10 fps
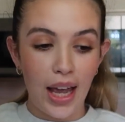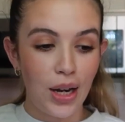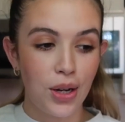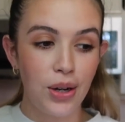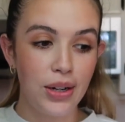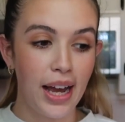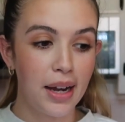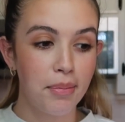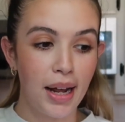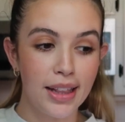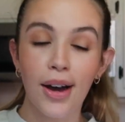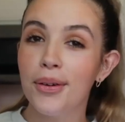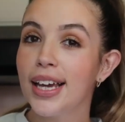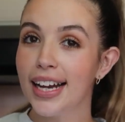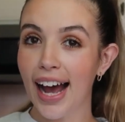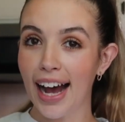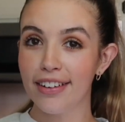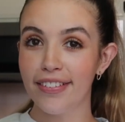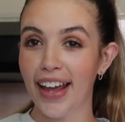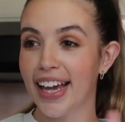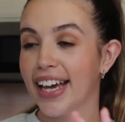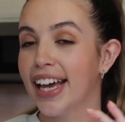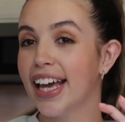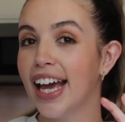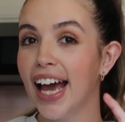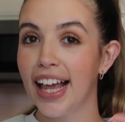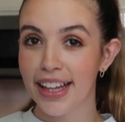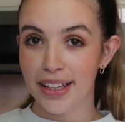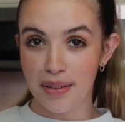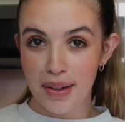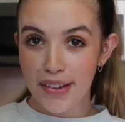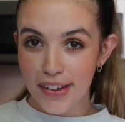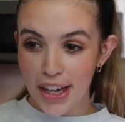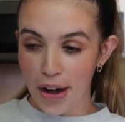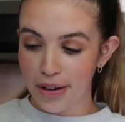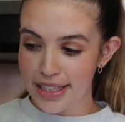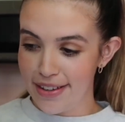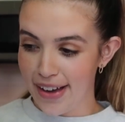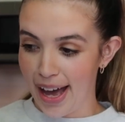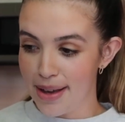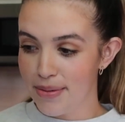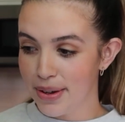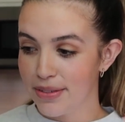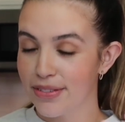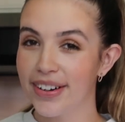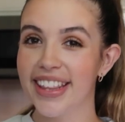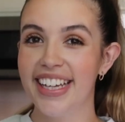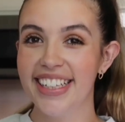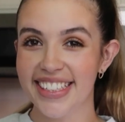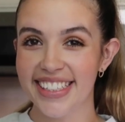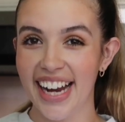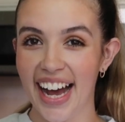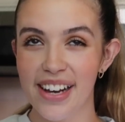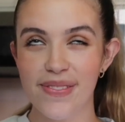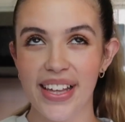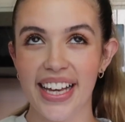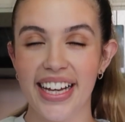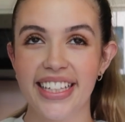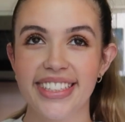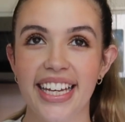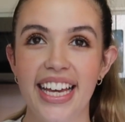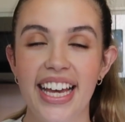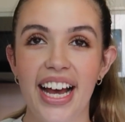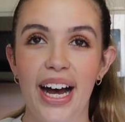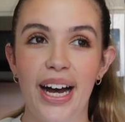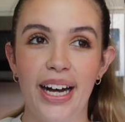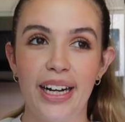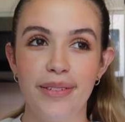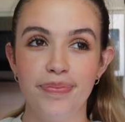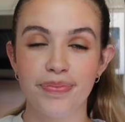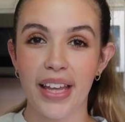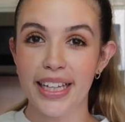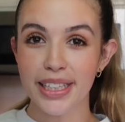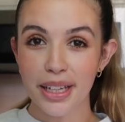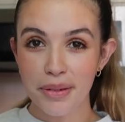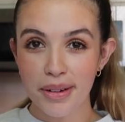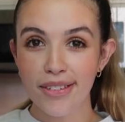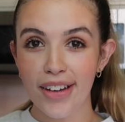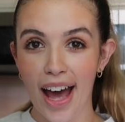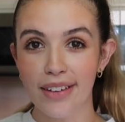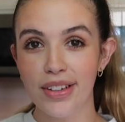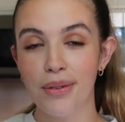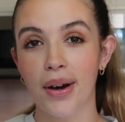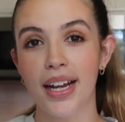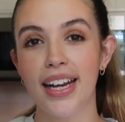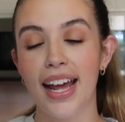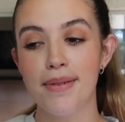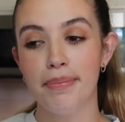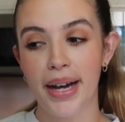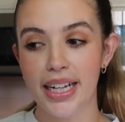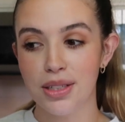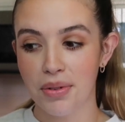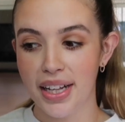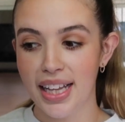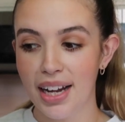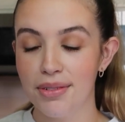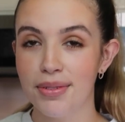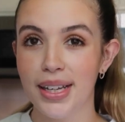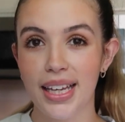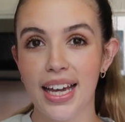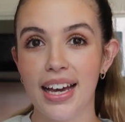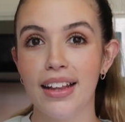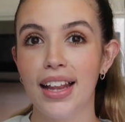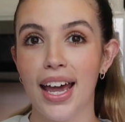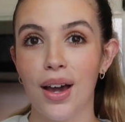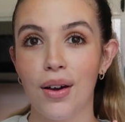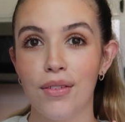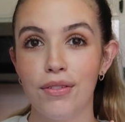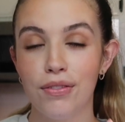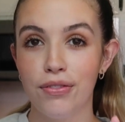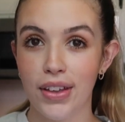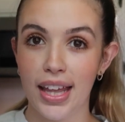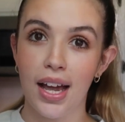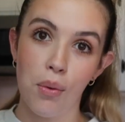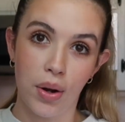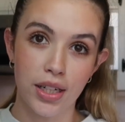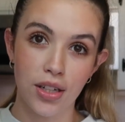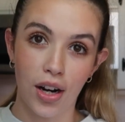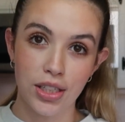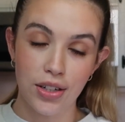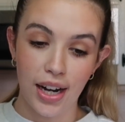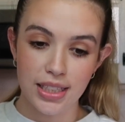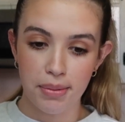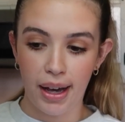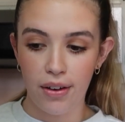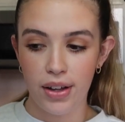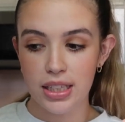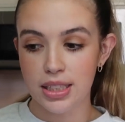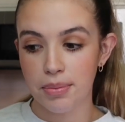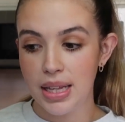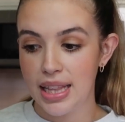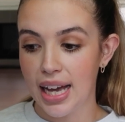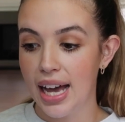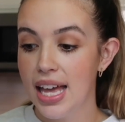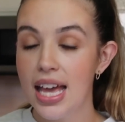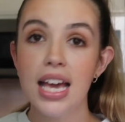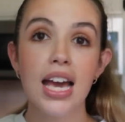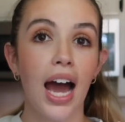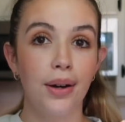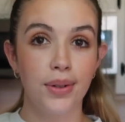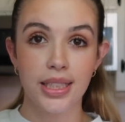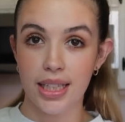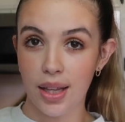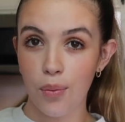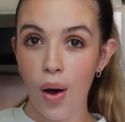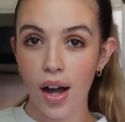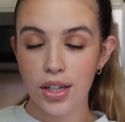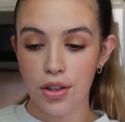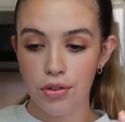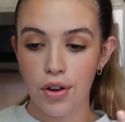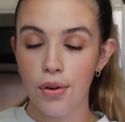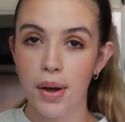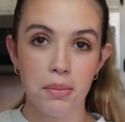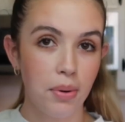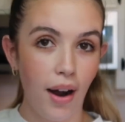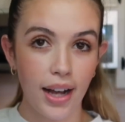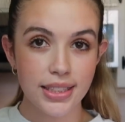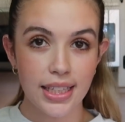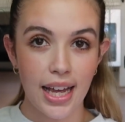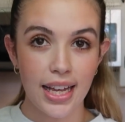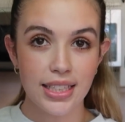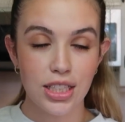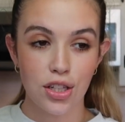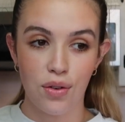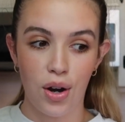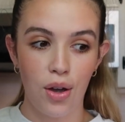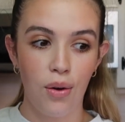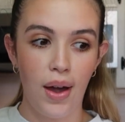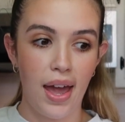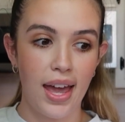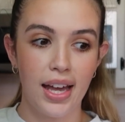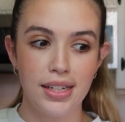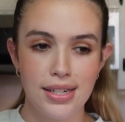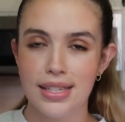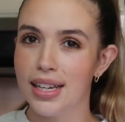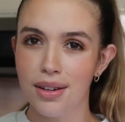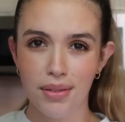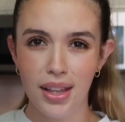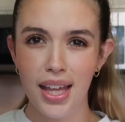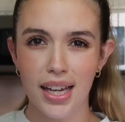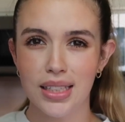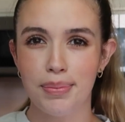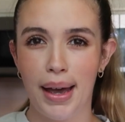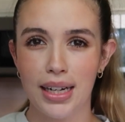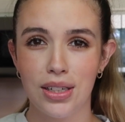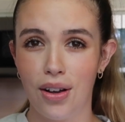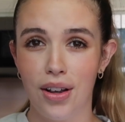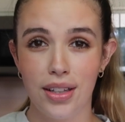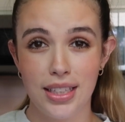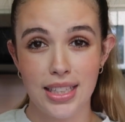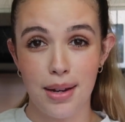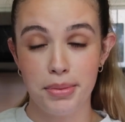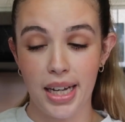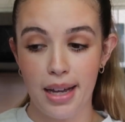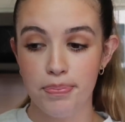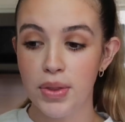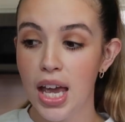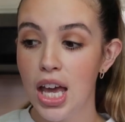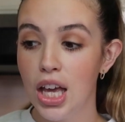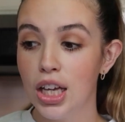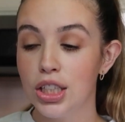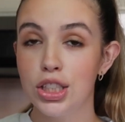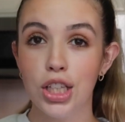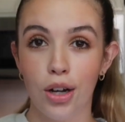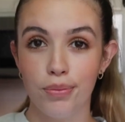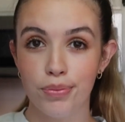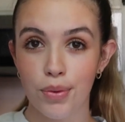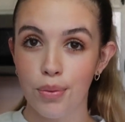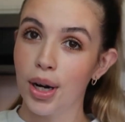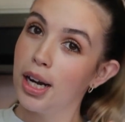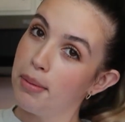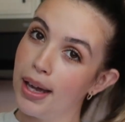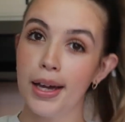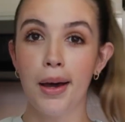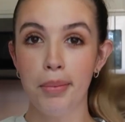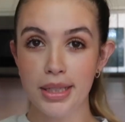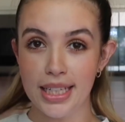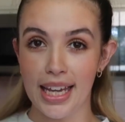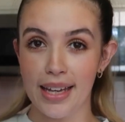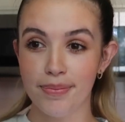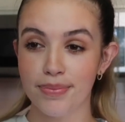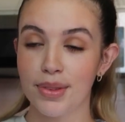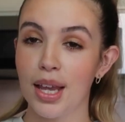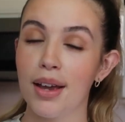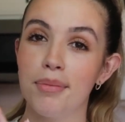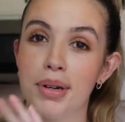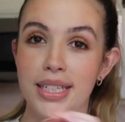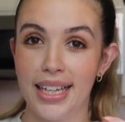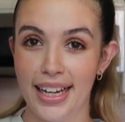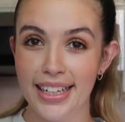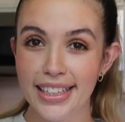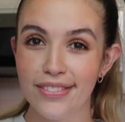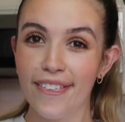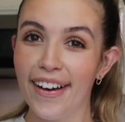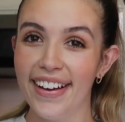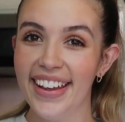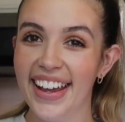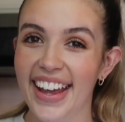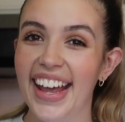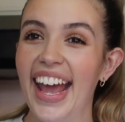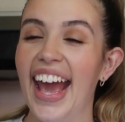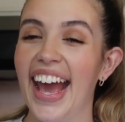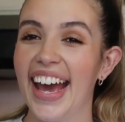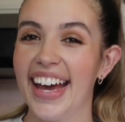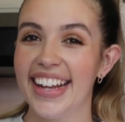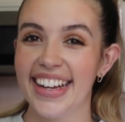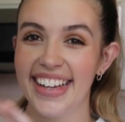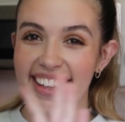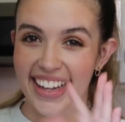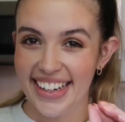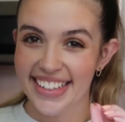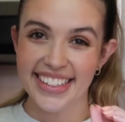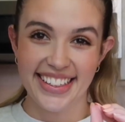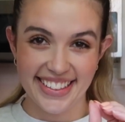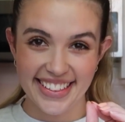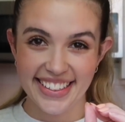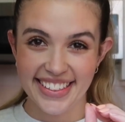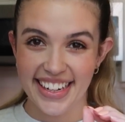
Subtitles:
in a crew neck, but I thought we could have like little bit of cozy vibe for this chat because it's a little bit of a heavy one, but it's one that I really like feel like I want to talk to you guys about, and something that I recently walked through and processed through and didn't really expect all at the same time. So we're gonna make a cup of tea, pretend it's fall, and get into this little